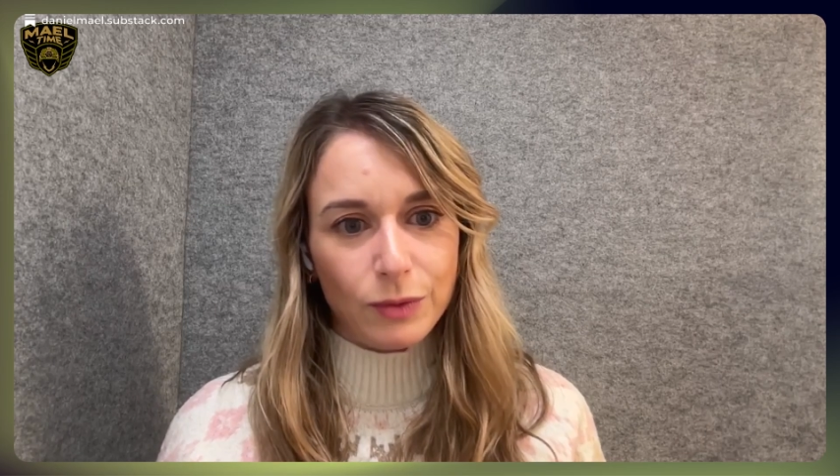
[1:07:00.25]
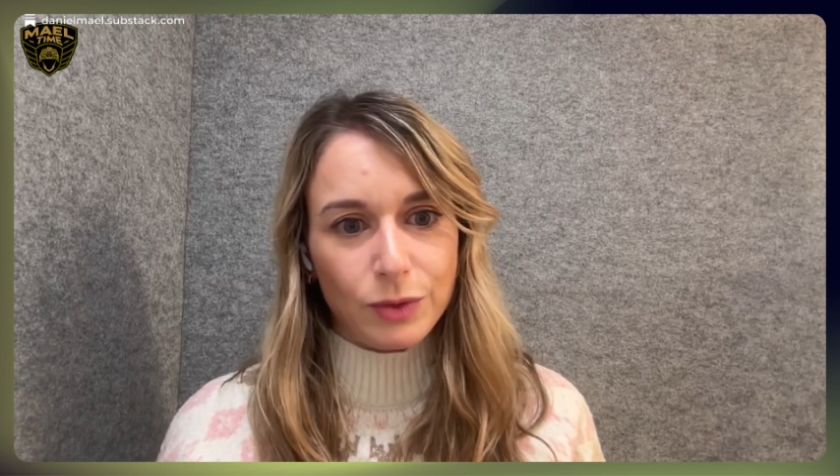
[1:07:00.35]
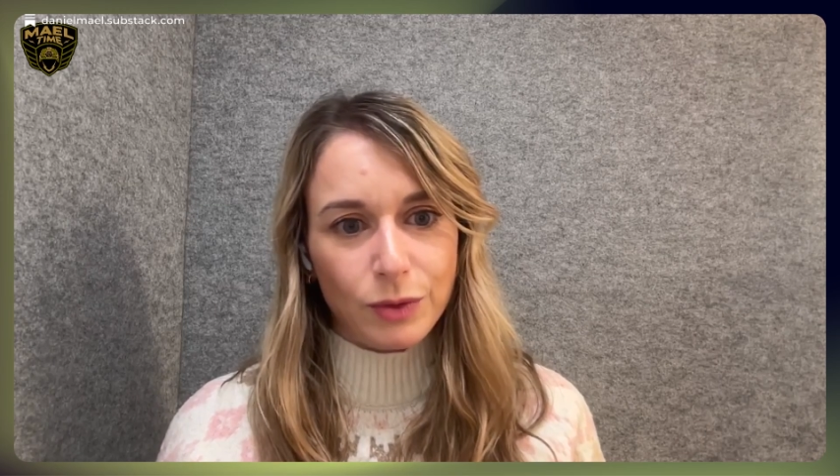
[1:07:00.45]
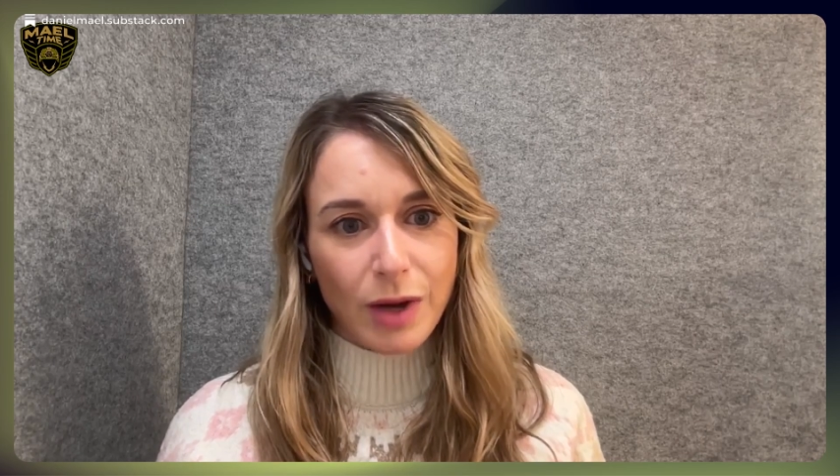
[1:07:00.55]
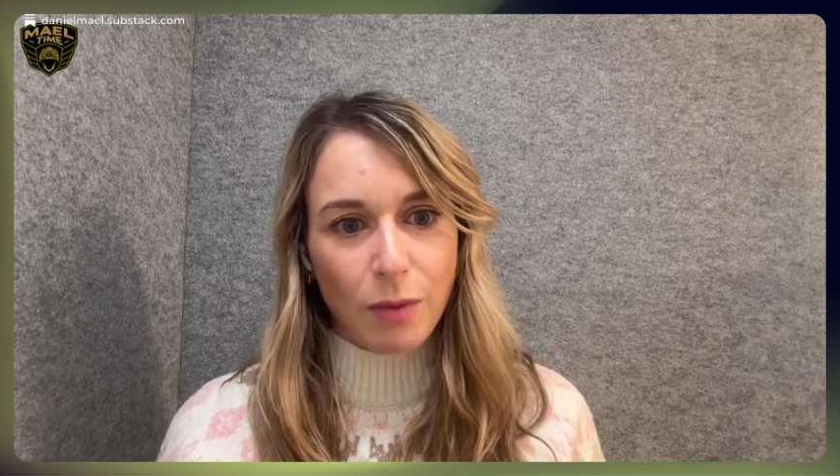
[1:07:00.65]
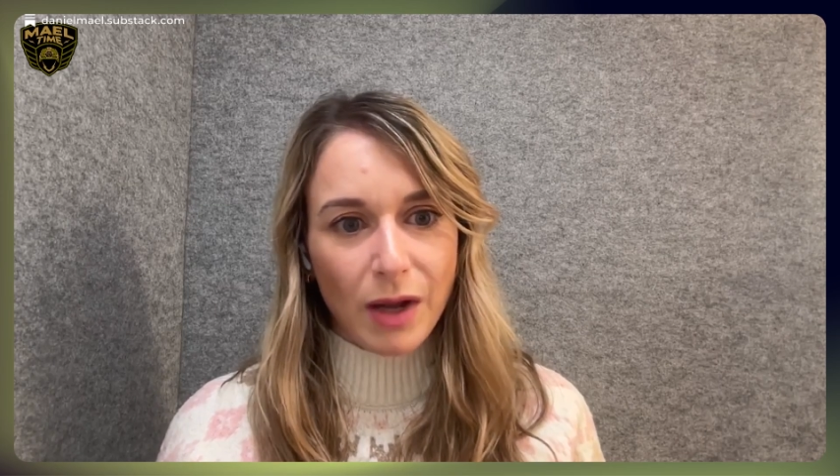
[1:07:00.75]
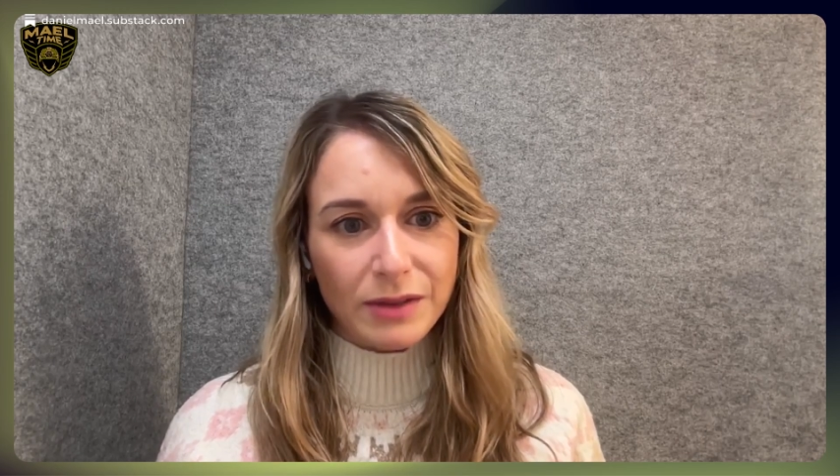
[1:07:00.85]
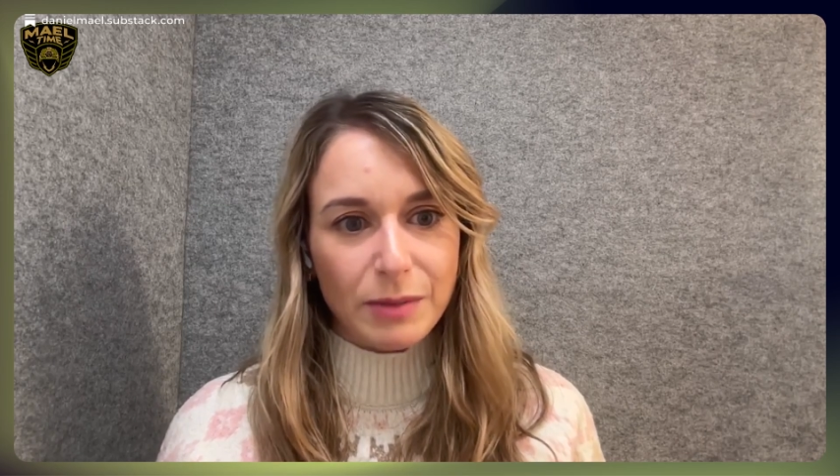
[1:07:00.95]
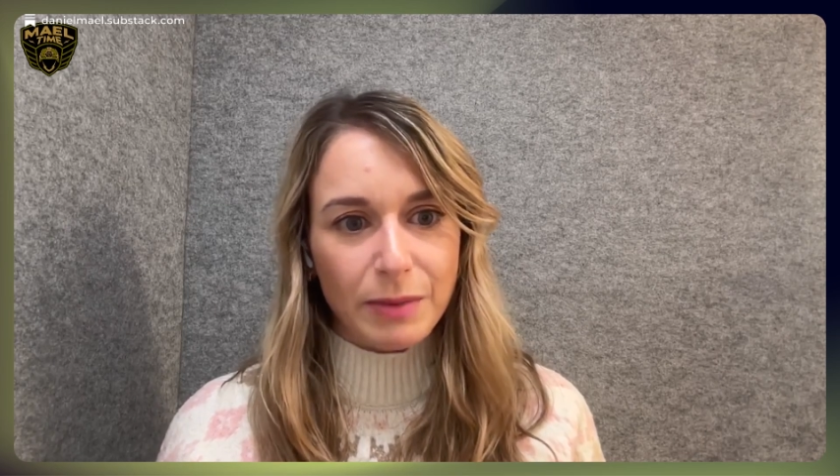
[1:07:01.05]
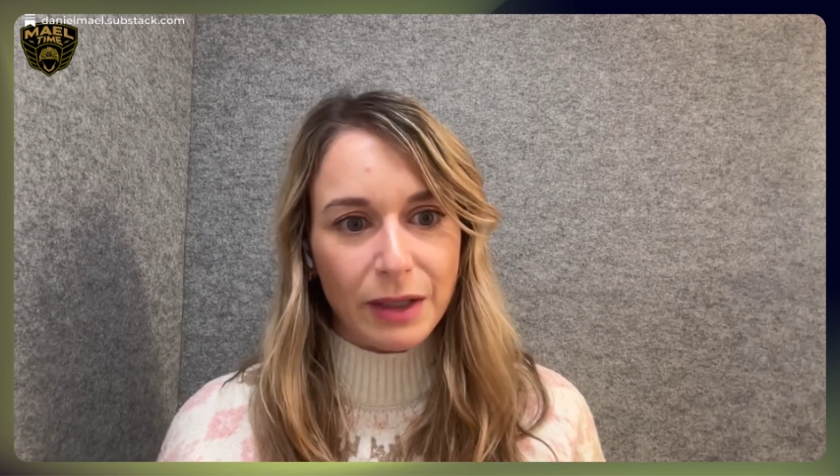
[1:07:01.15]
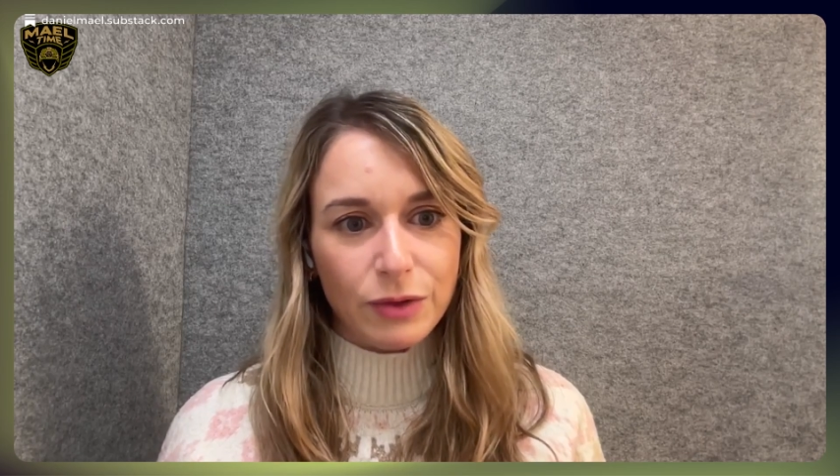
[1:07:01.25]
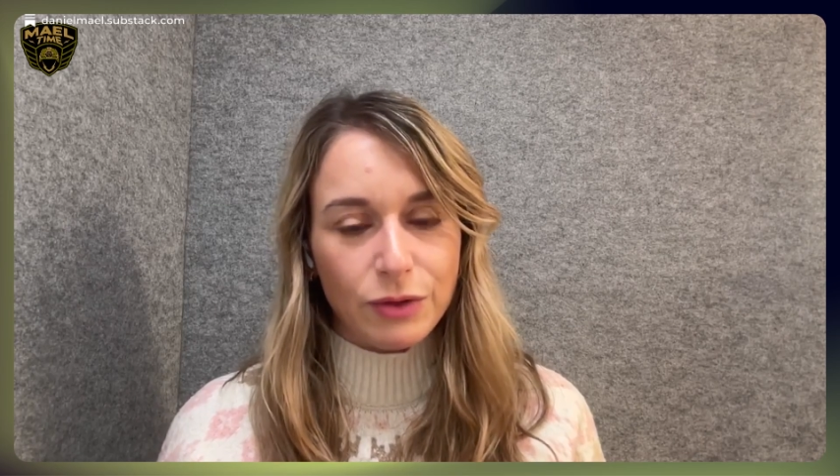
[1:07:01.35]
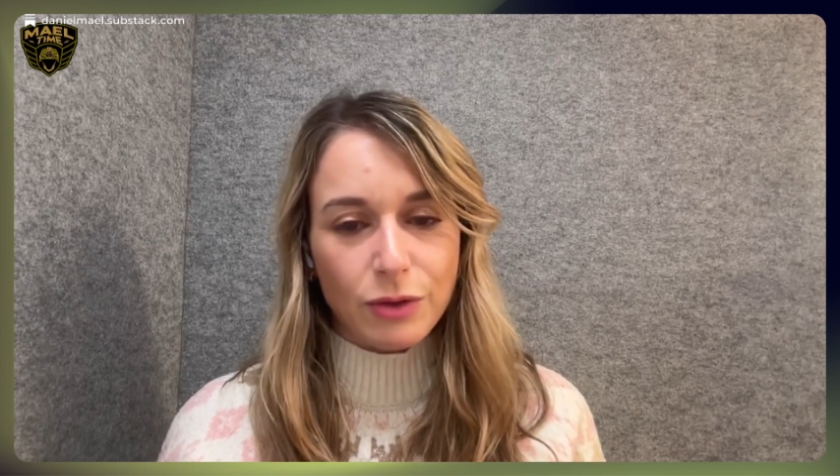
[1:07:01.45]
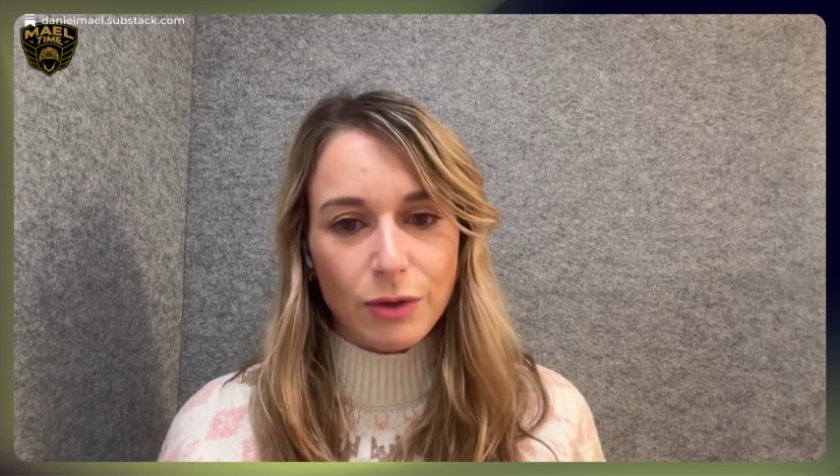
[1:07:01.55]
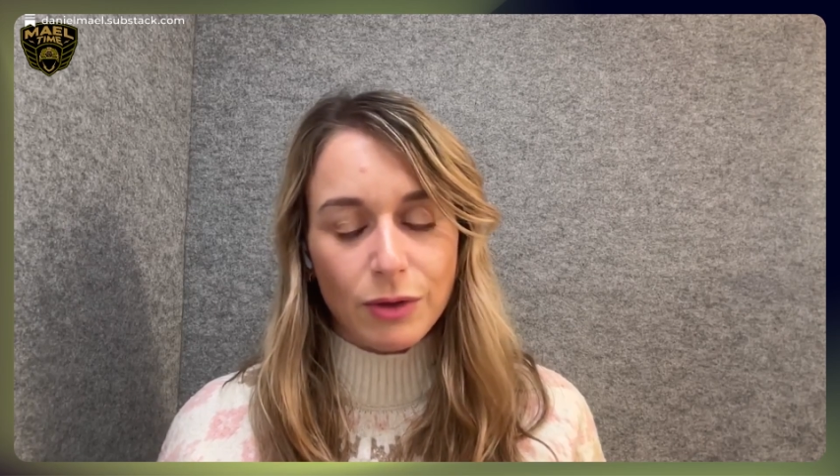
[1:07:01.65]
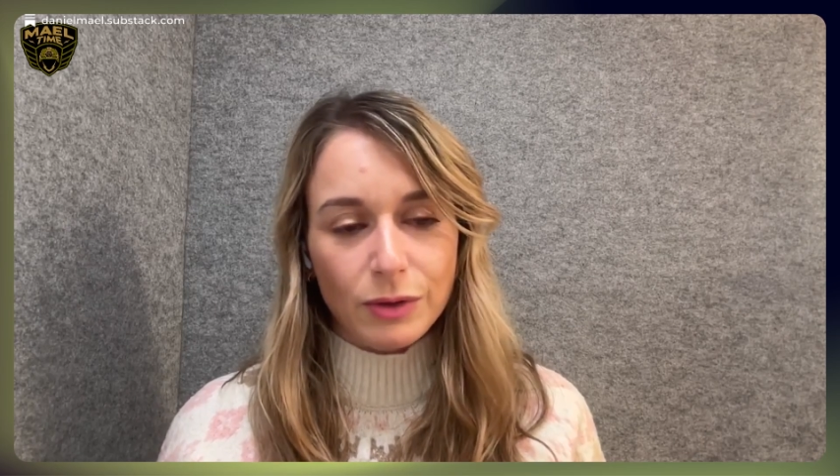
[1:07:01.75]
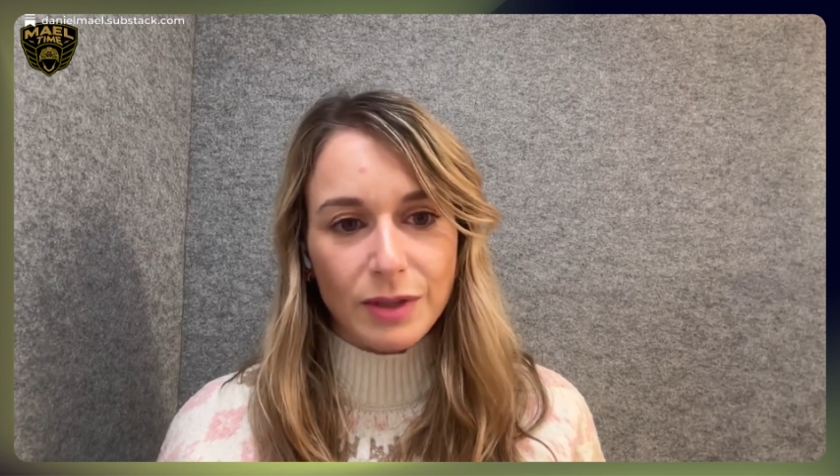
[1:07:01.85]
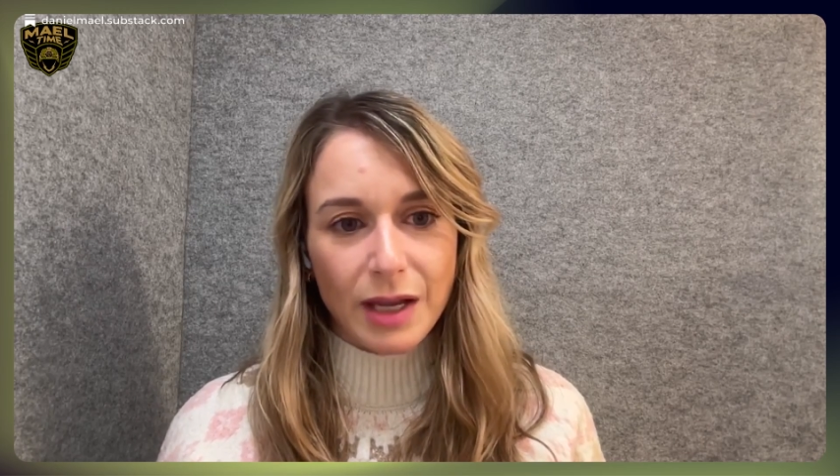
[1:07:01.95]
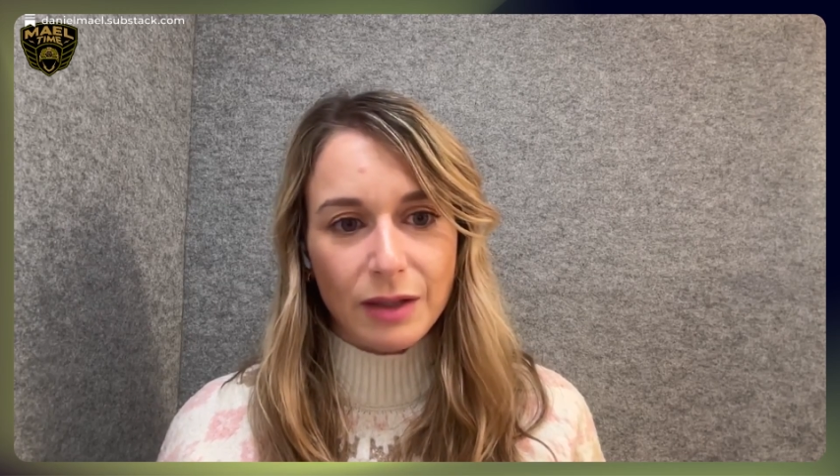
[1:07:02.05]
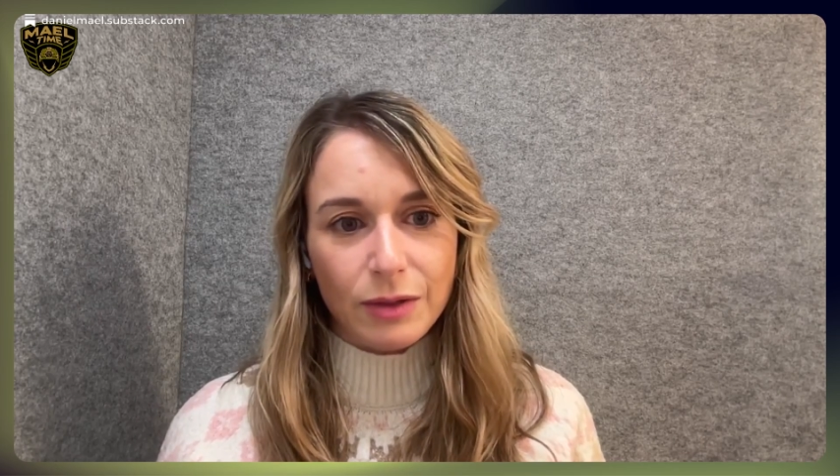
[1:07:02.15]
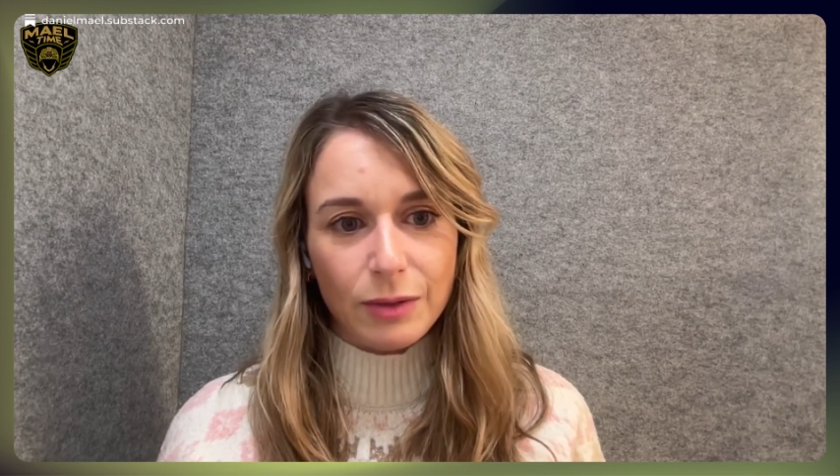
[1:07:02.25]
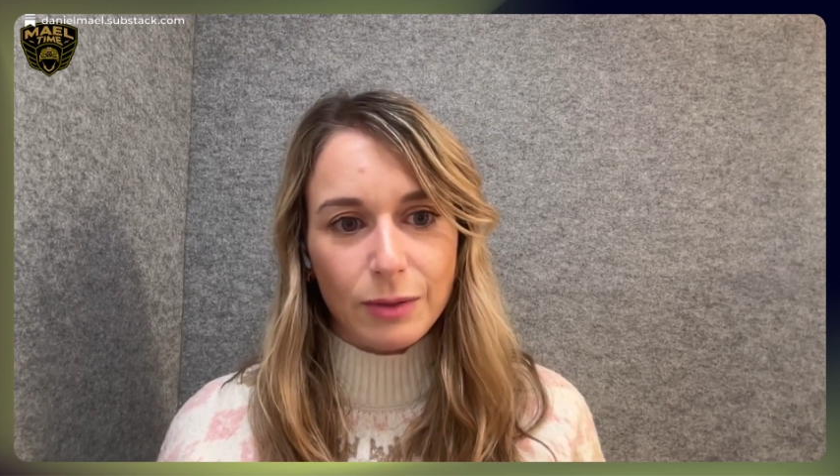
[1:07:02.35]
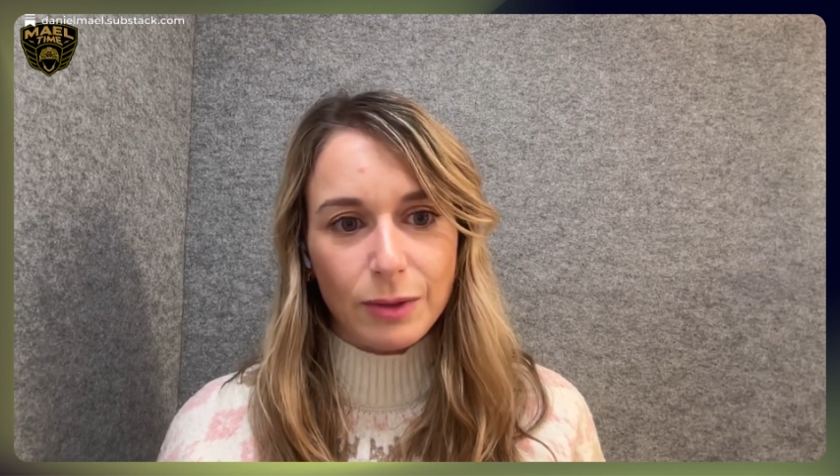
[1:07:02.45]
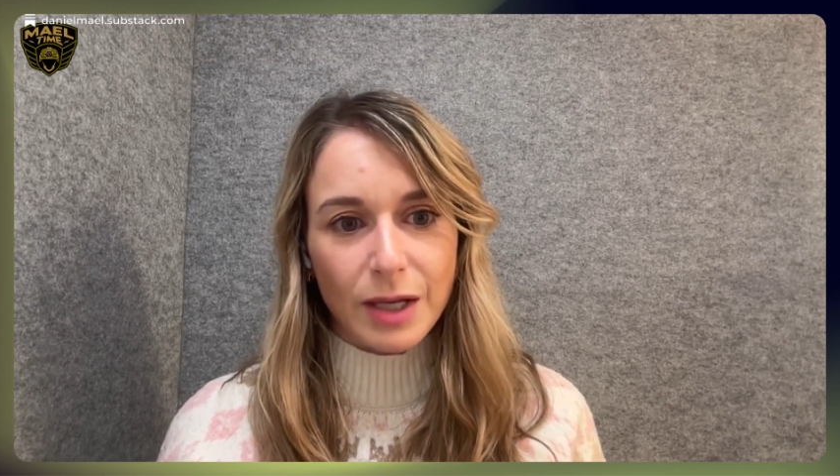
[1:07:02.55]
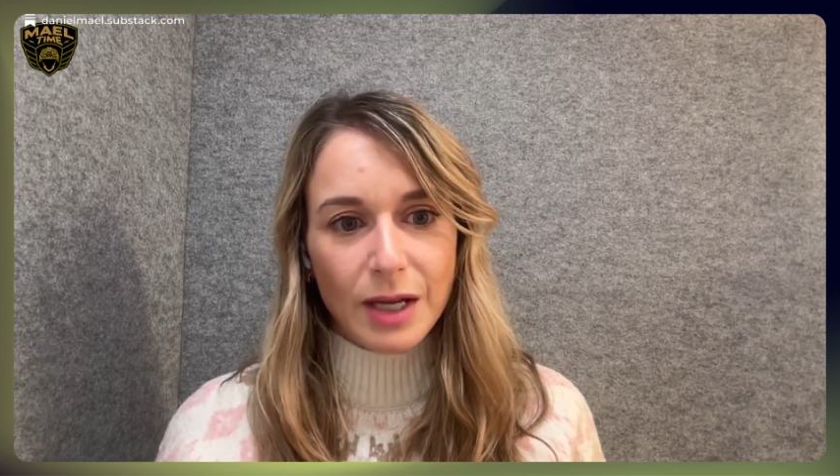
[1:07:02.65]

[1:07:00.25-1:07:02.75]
do not want to be controlled, and who,